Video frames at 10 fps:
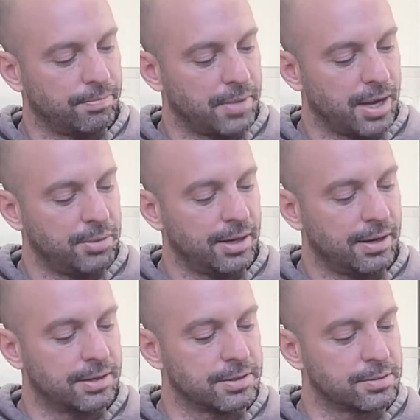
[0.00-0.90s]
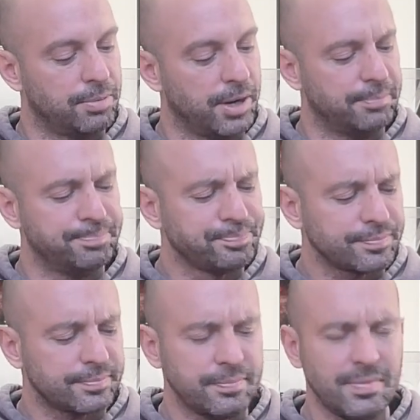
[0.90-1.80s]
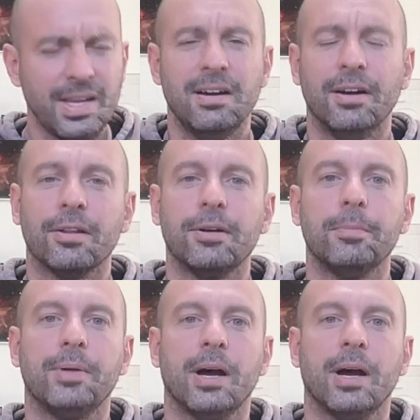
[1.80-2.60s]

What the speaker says: Maybe it is. But another